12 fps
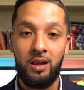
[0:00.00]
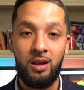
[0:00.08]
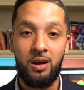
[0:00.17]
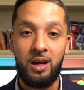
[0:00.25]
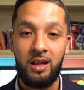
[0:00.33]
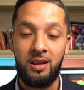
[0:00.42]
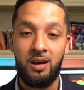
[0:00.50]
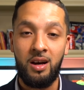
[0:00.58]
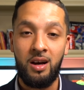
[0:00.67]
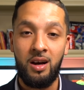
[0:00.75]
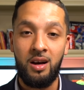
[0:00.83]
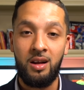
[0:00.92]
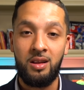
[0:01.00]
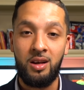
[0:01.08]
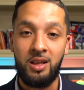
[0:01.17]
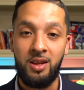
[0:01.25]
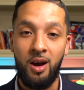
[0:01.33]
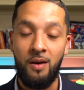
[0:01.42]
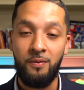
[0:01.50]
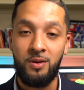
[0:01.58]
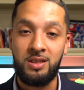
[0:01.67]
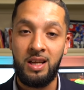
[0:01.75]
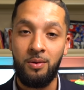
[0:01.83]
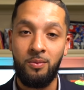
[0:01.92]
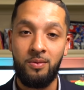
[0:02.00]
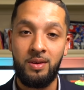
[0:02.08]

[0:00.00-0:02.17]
look at the offers that